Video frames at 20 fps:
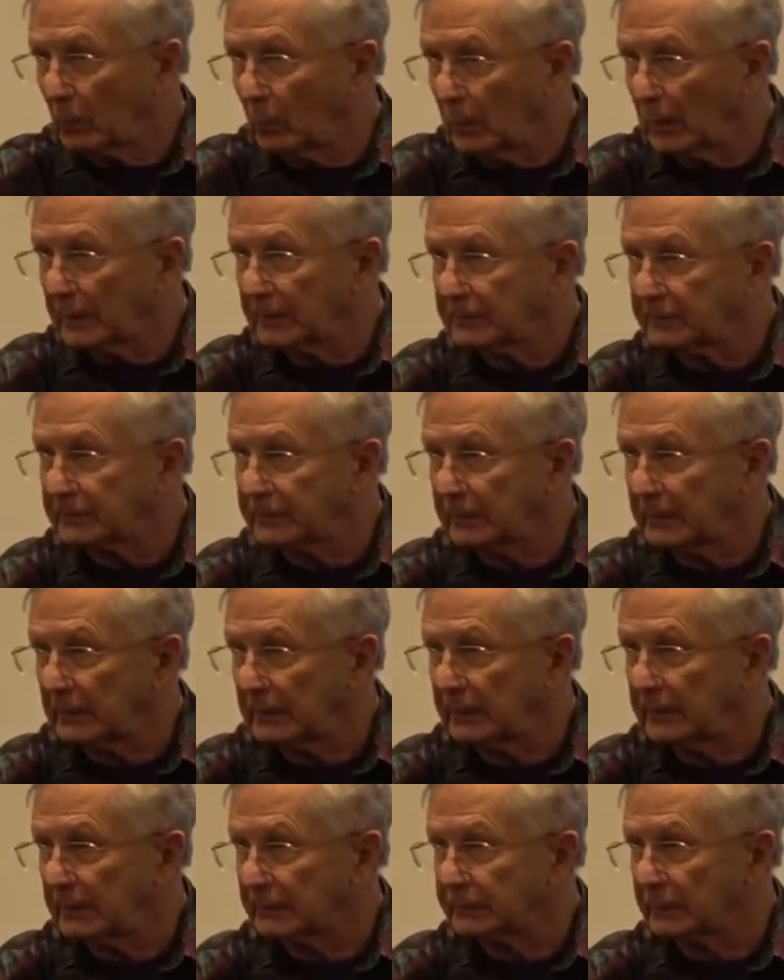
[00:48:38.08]
want to see
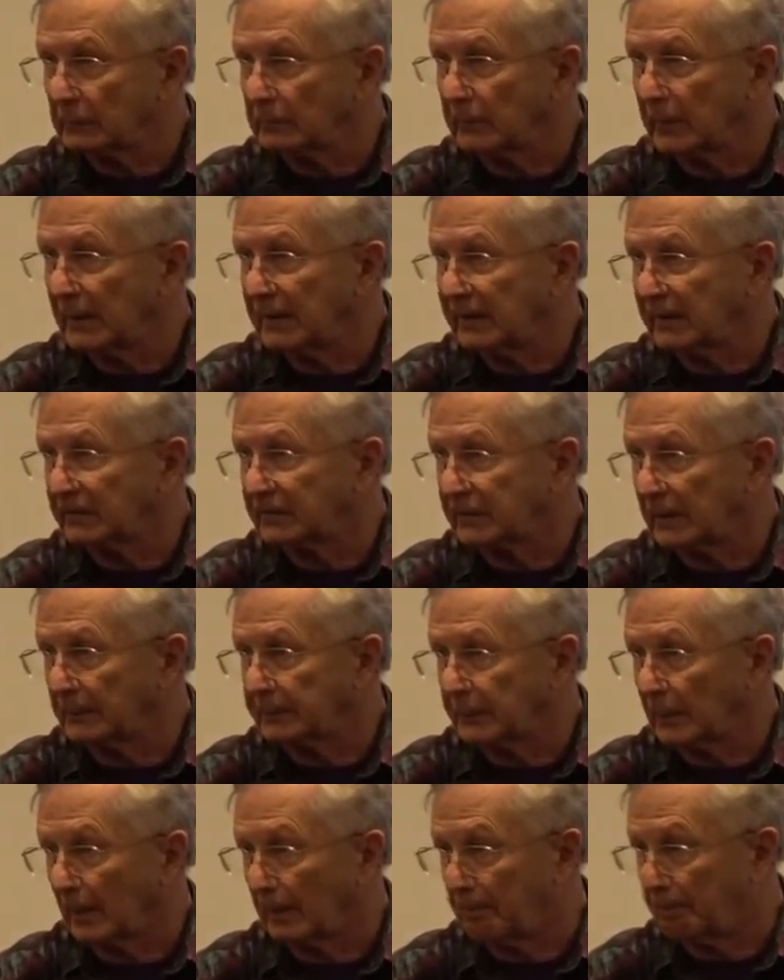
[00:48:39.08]
it hit the red
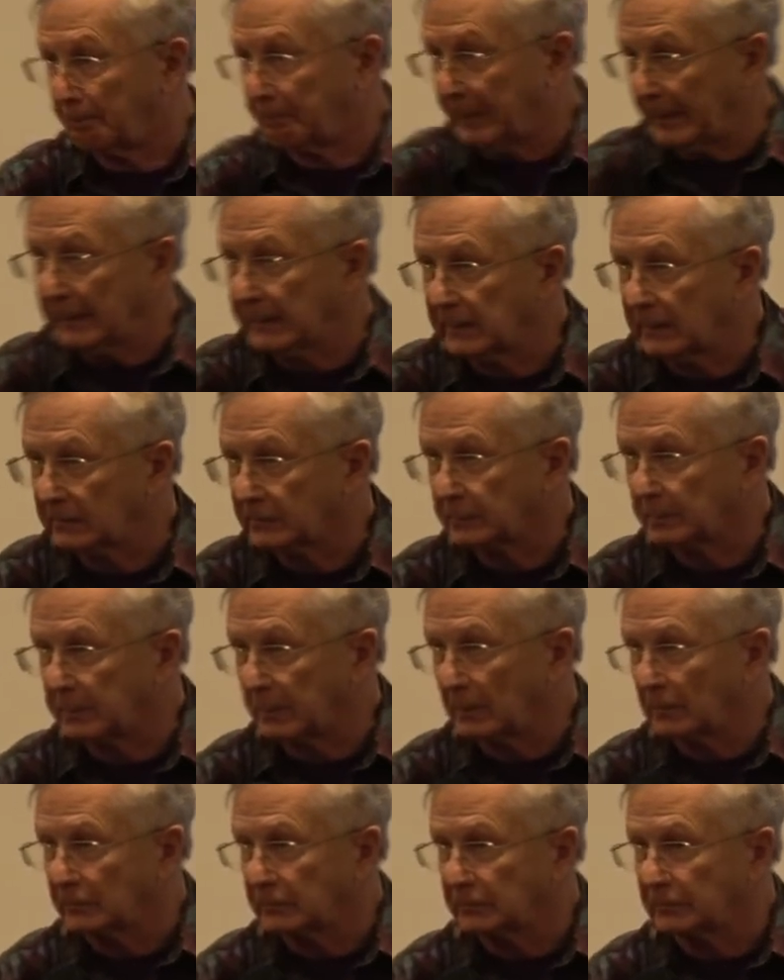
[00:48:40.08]
except on big
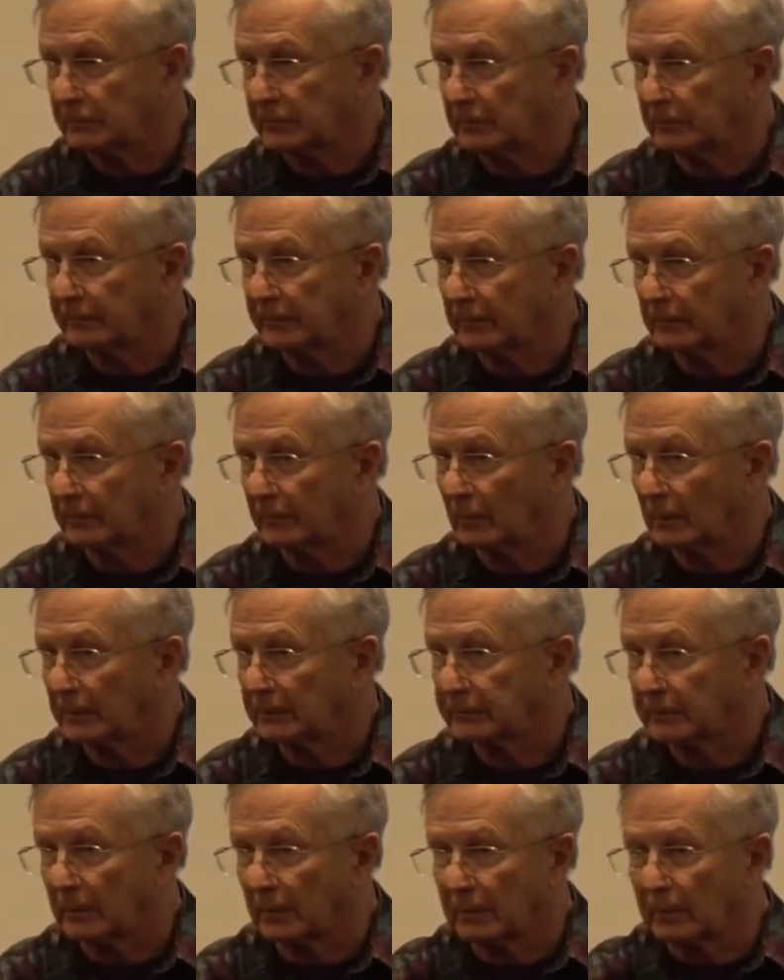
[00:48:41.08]
explosions of your
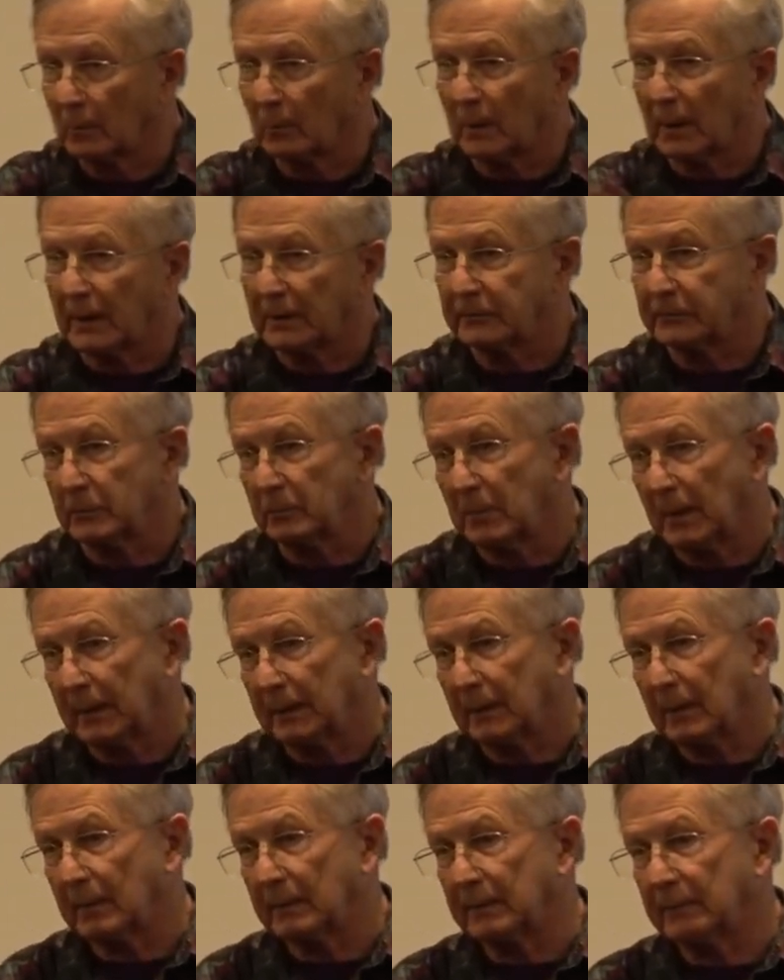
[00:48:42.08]
voice. Otherwise, you
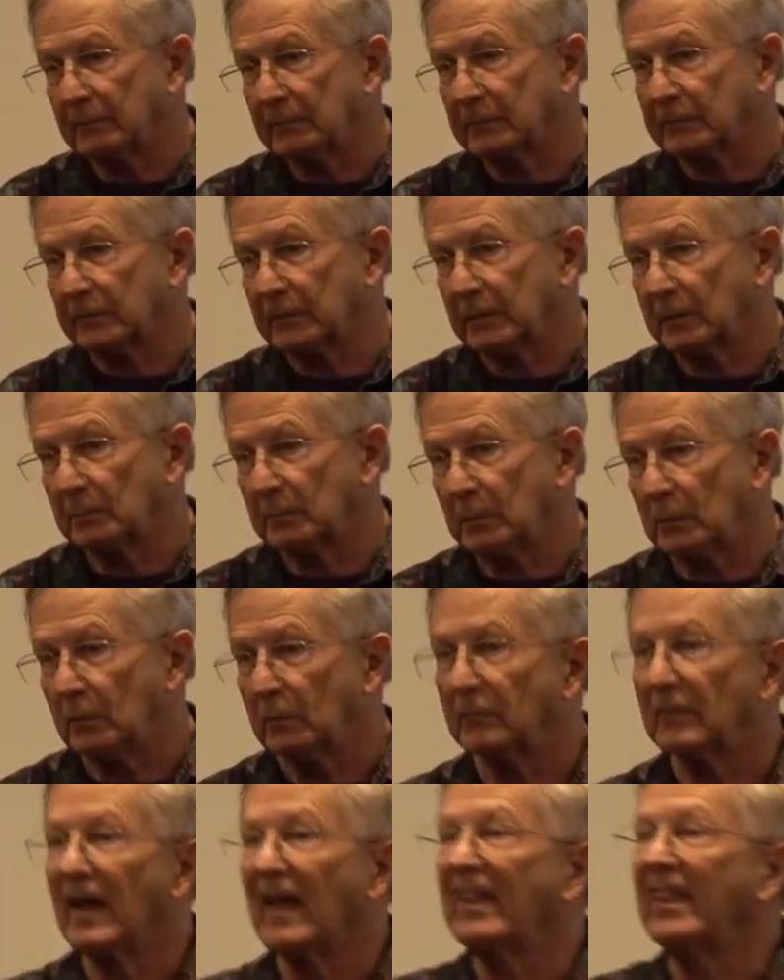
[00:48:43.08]
might not even see it
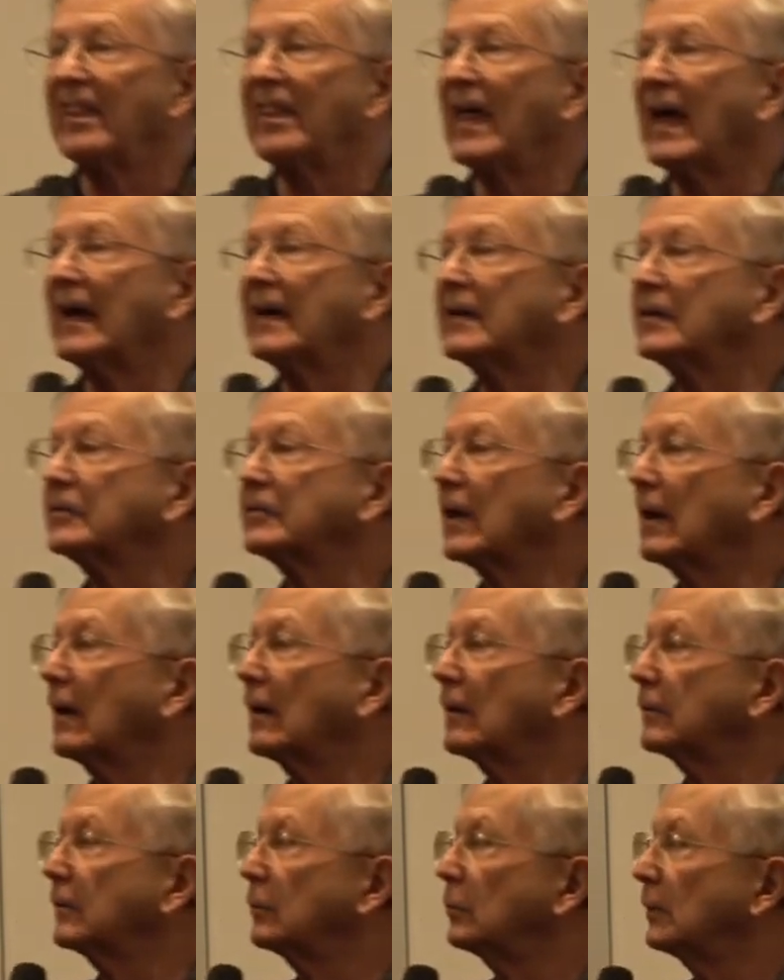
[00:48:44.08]
move. That is how
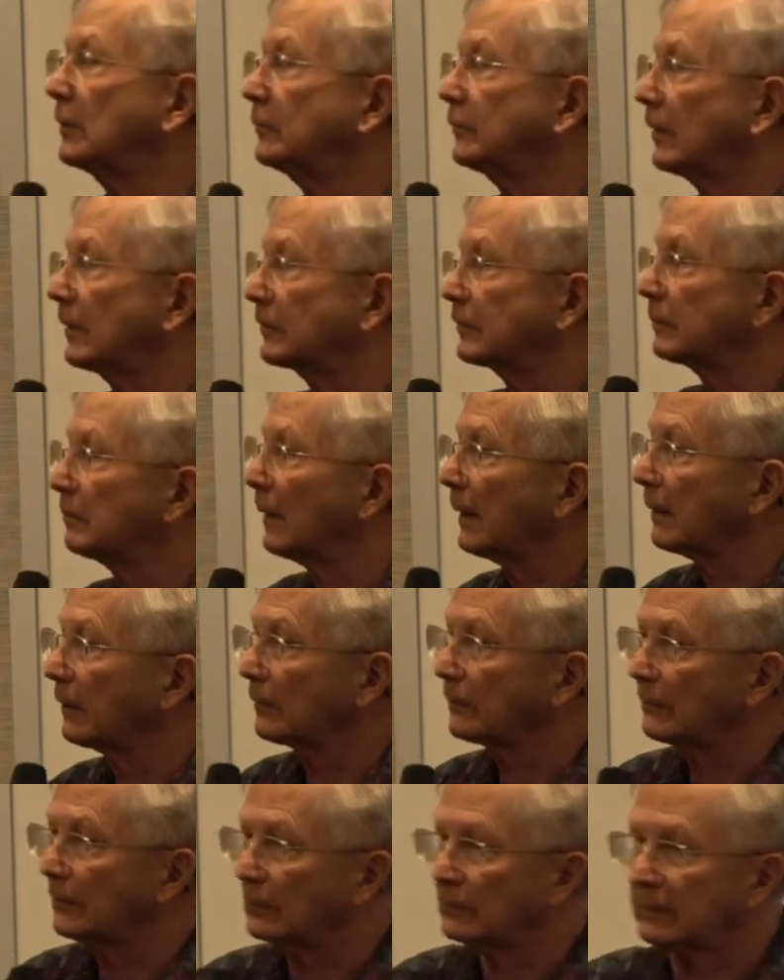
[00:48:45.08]
you adjust
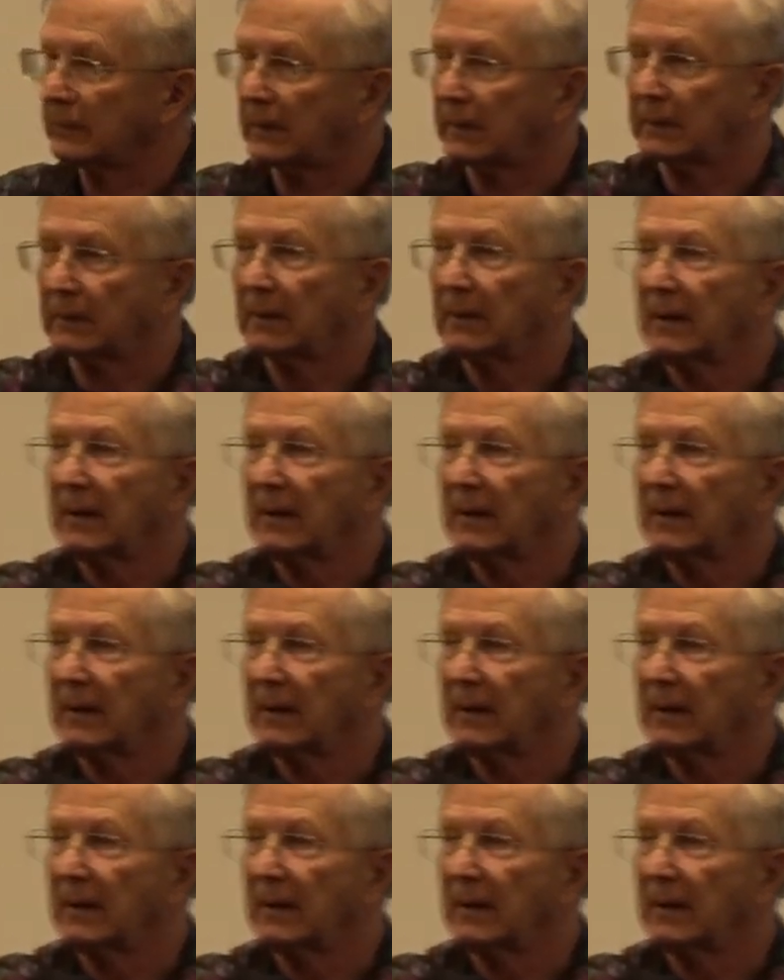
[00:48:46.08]
microphone gain.